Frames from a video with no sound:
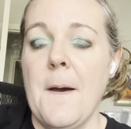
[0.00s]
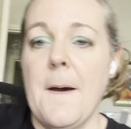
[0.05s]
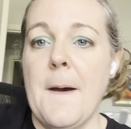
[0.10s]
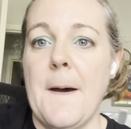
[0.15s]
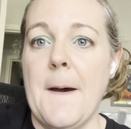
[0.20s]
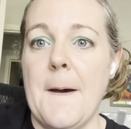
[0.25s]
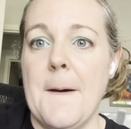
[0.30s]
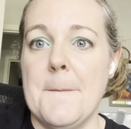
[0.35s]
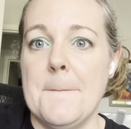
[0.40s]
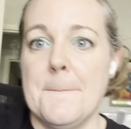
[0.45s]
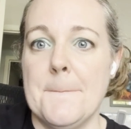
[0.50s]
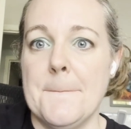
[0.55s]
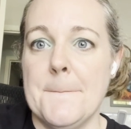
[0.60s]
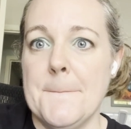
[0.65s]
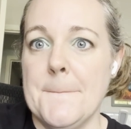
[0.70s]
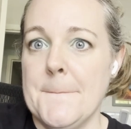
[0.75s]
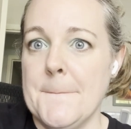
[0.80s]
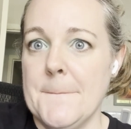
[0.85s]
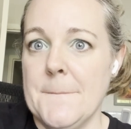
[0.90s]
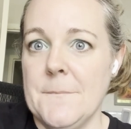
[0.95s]

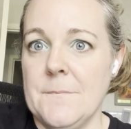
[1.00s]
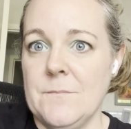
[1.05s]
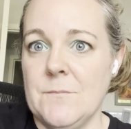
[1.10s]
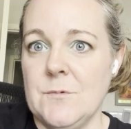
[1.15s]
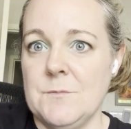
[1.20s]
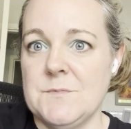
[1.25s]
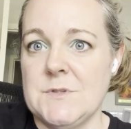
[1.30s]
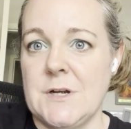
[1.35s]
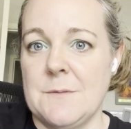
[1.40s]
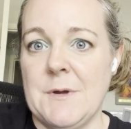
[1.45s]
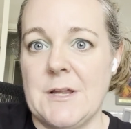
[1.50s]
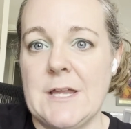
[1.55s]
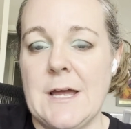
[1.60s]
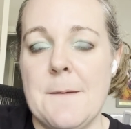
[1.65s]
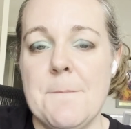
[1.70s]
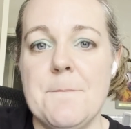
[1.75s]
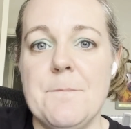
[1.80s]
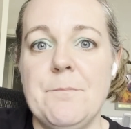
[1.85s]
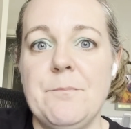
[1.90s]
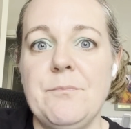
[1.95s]
Oops, sorry about
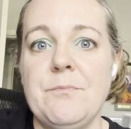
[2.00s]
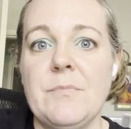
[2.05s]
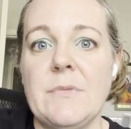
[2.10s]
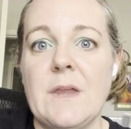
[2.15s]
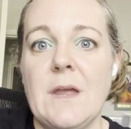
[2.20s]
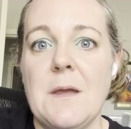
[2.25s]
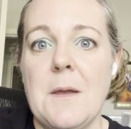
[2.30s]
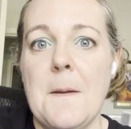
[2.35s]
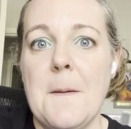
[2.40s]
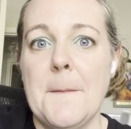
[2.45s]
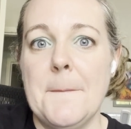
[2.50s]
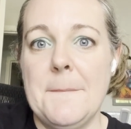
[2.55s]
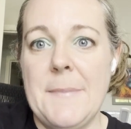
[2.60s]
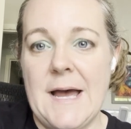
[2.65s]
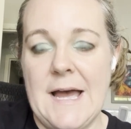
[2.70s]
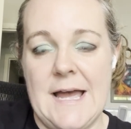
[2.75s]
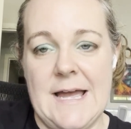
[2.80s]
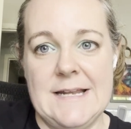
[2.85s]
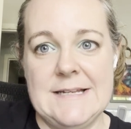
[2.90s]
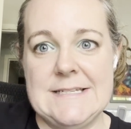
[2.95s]
that.
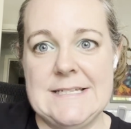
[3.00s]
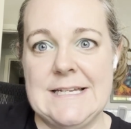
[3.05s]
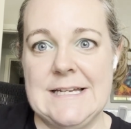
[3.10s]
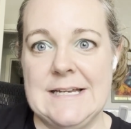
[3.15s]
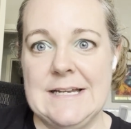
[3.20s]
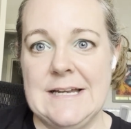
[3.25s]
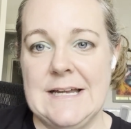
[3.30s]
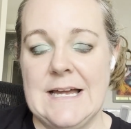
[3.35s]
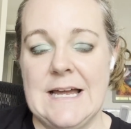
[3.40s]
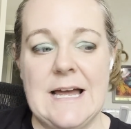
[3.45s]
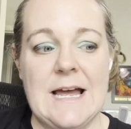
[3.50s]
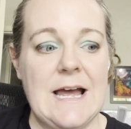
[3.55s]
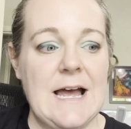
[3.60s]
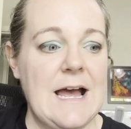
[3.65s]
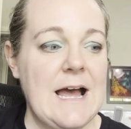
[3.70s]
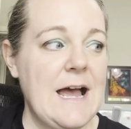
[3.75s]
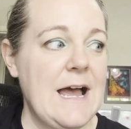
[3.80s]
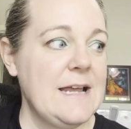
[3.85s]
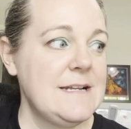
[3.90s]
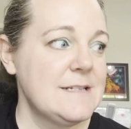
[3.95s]
But
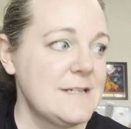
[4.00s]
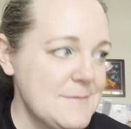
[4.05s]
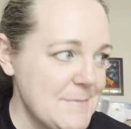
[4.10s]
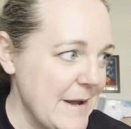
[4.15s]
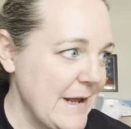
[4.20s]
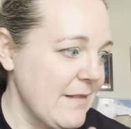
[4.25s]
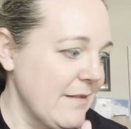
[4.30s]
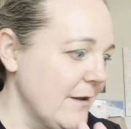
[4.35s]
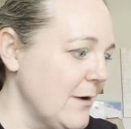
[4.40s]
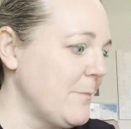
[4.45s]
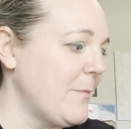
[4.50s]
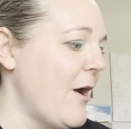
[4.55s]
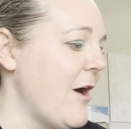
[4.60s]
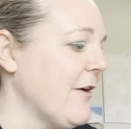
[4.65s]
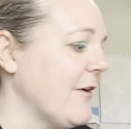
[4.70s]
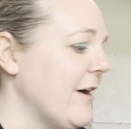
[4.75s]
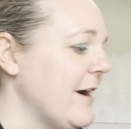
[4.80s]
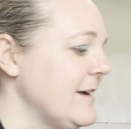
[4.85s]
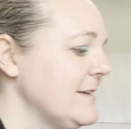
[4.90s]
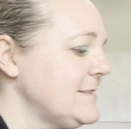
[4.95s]
I did make a little
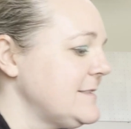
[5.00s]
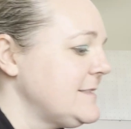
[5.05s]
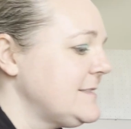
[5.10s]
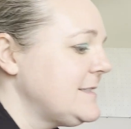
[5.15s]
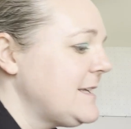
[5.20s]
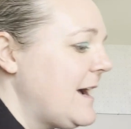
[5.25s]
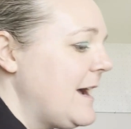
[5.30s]
progress.